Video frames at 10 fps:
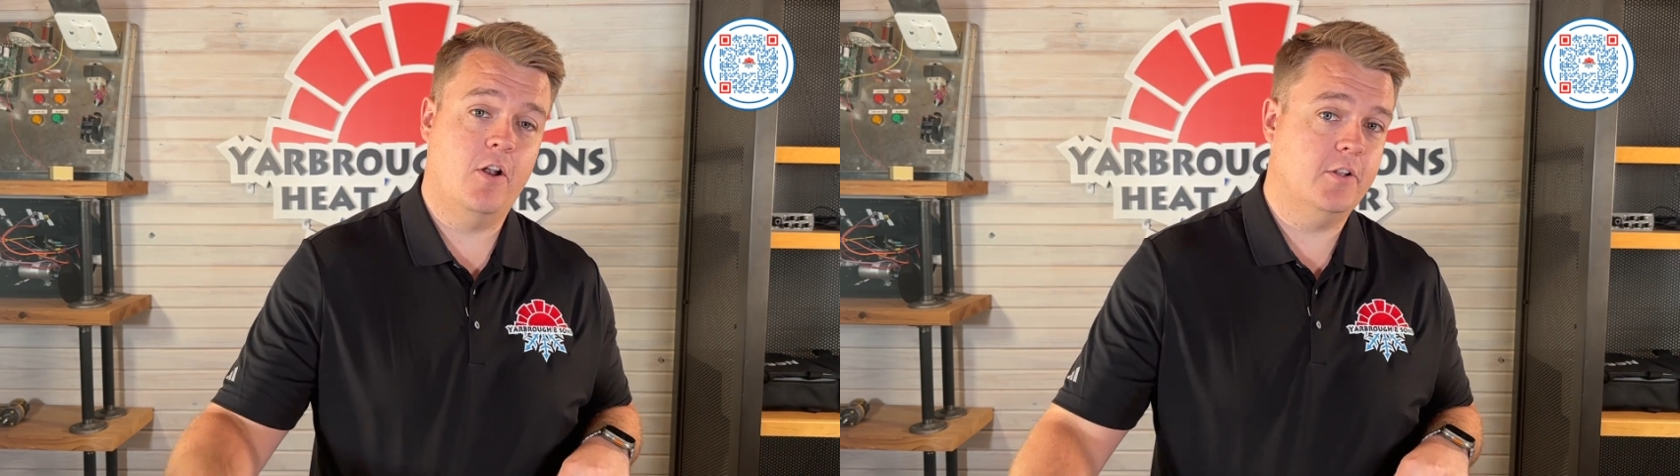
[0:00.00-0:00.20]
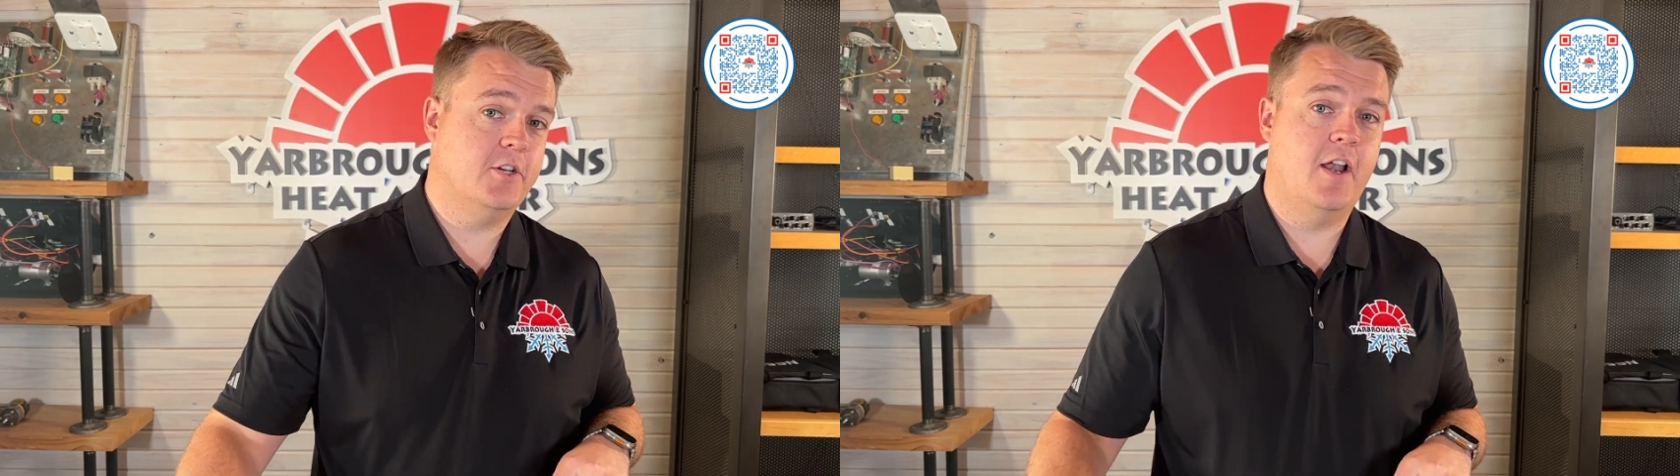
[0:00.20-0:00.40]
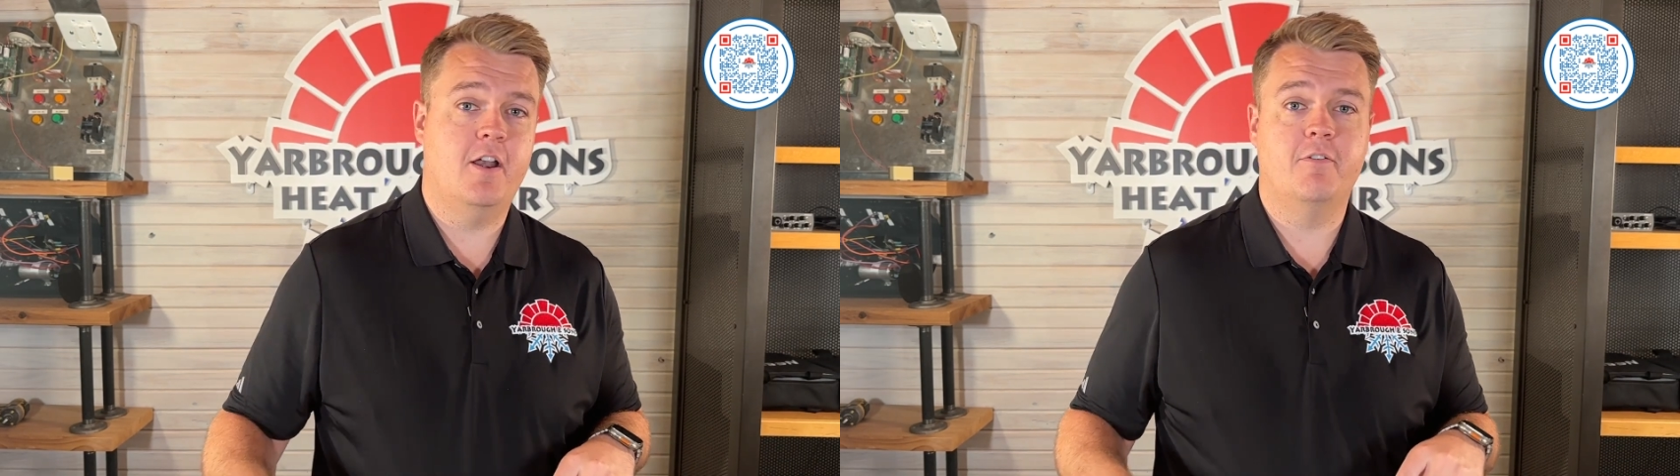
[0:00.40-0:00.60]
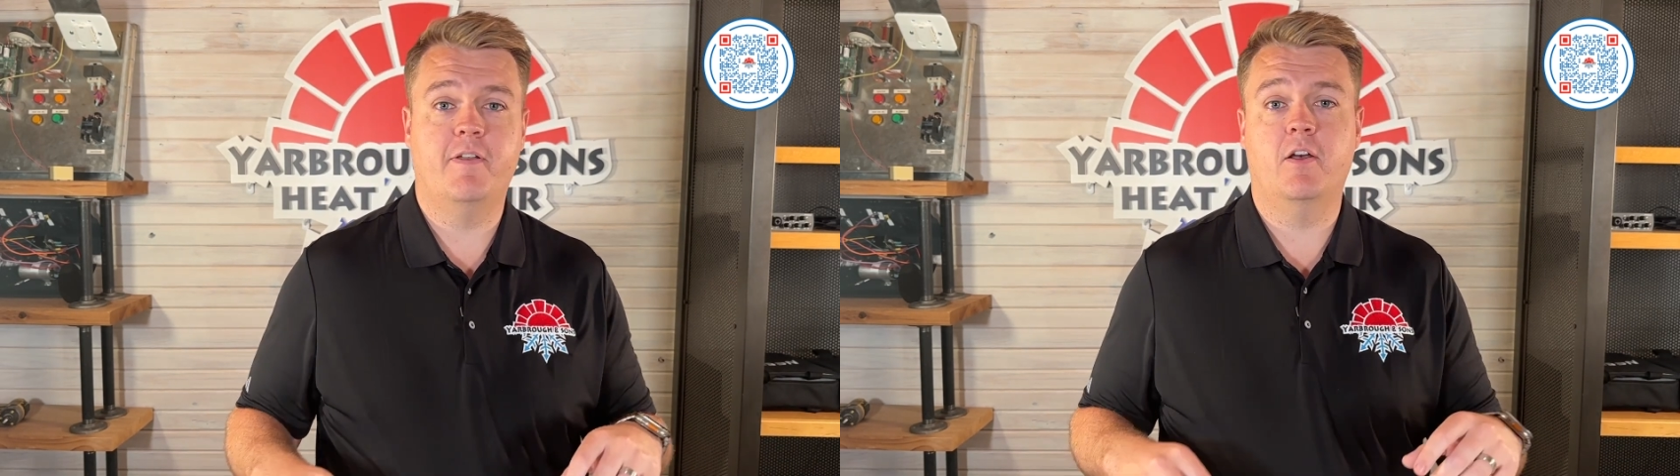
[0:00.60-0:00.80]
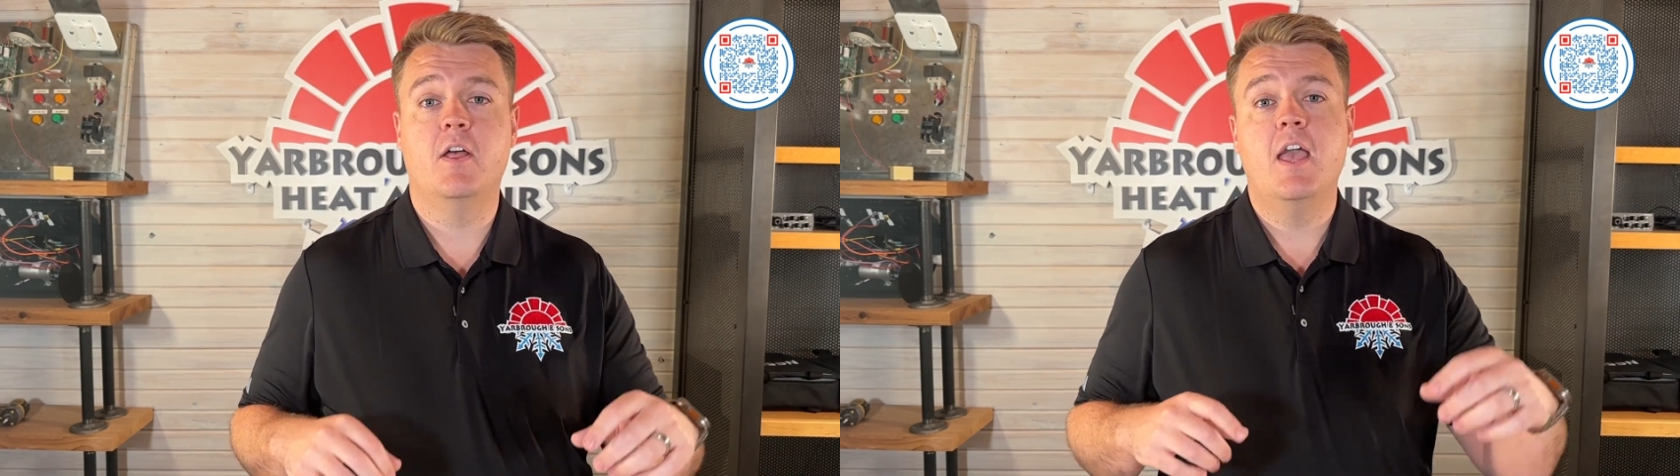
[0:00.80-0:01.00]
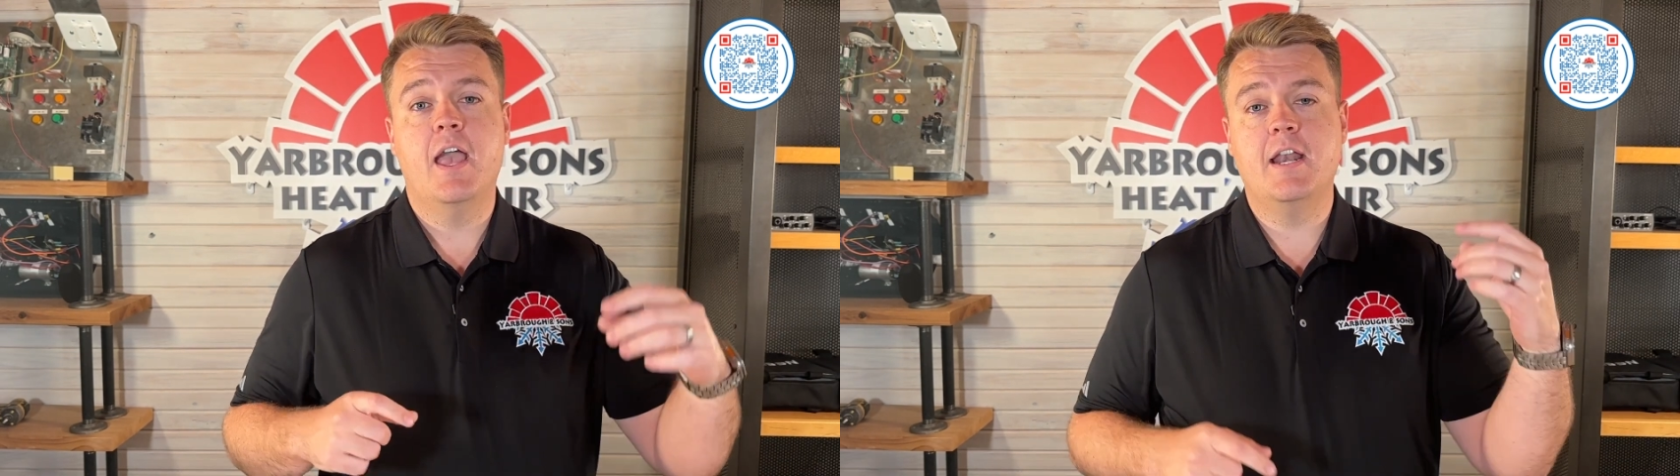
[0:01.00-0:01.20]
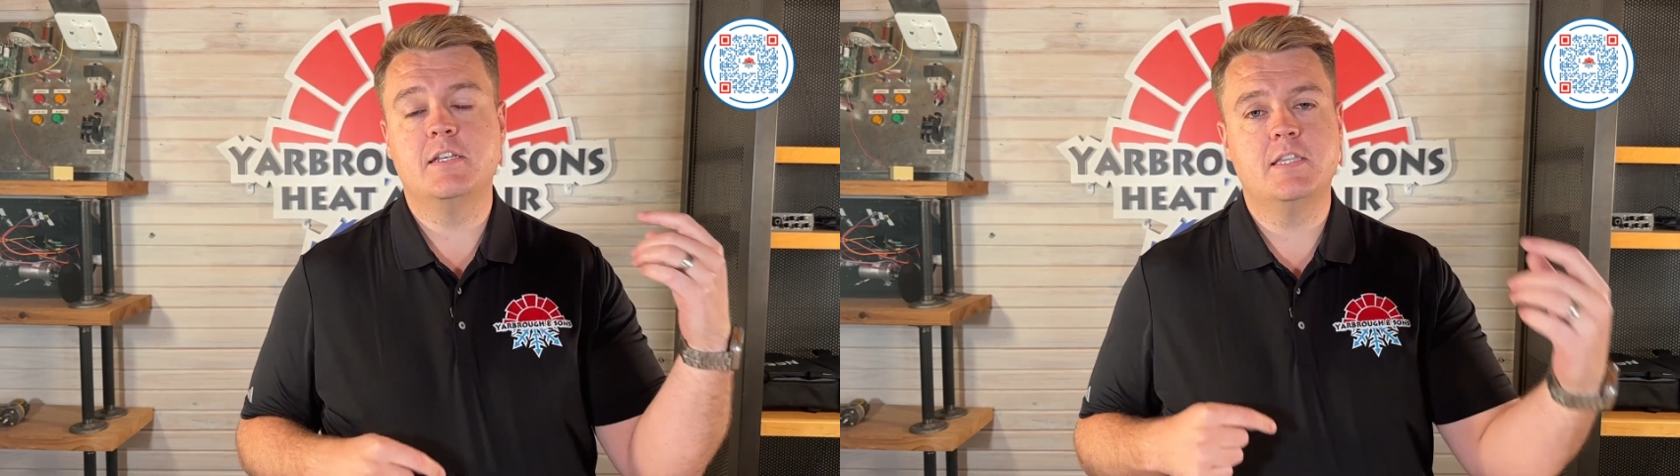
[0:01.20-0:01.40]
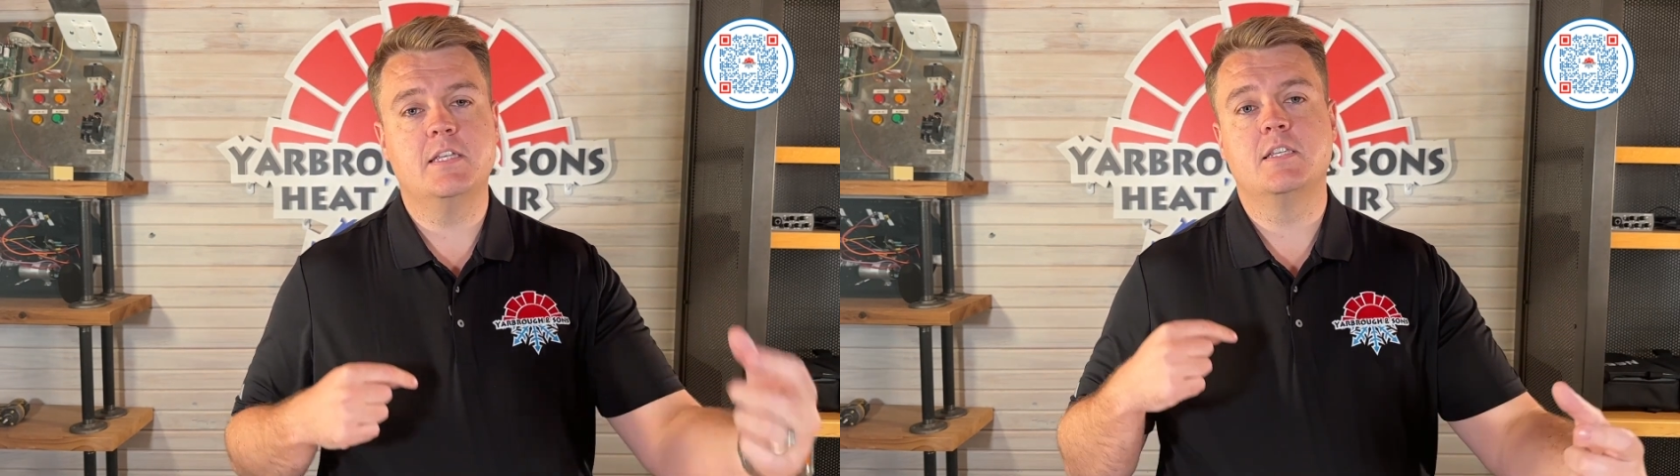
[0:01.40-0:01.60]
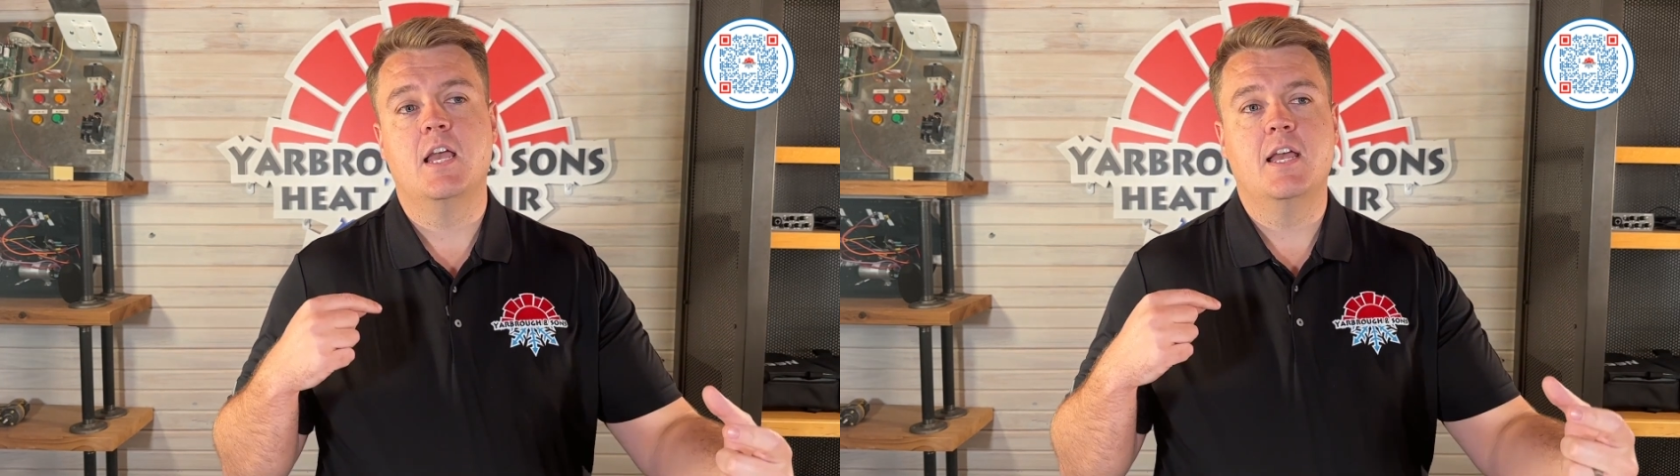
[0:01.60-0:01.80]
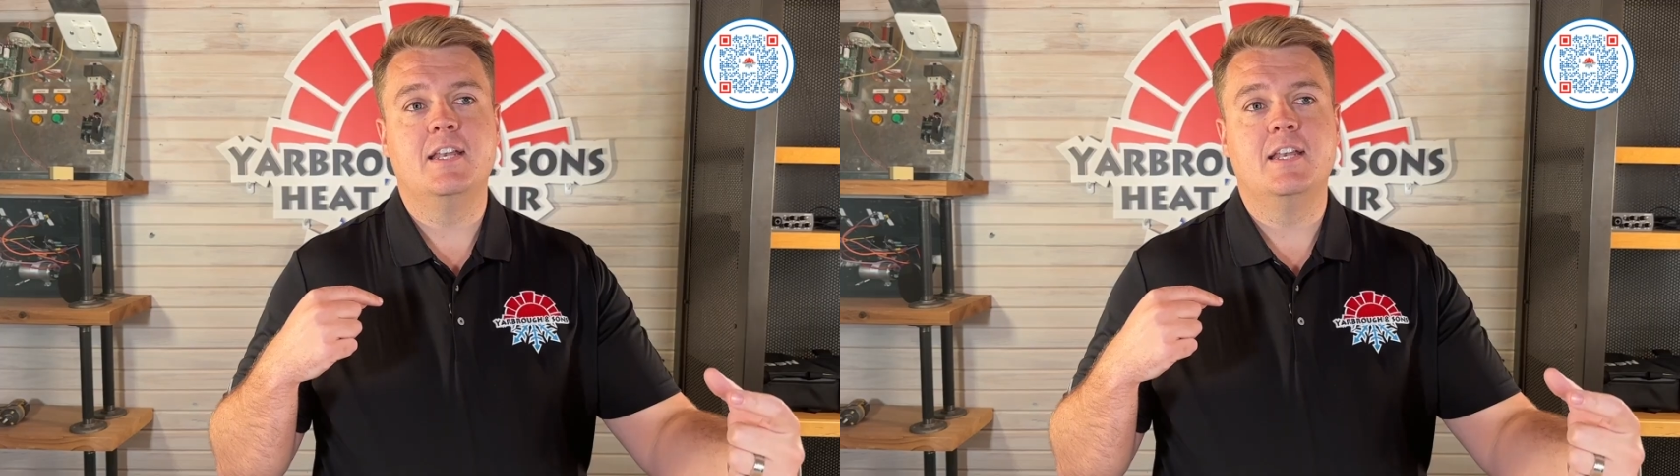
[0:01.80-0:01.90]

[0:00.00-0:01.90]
alternator fail, and it's this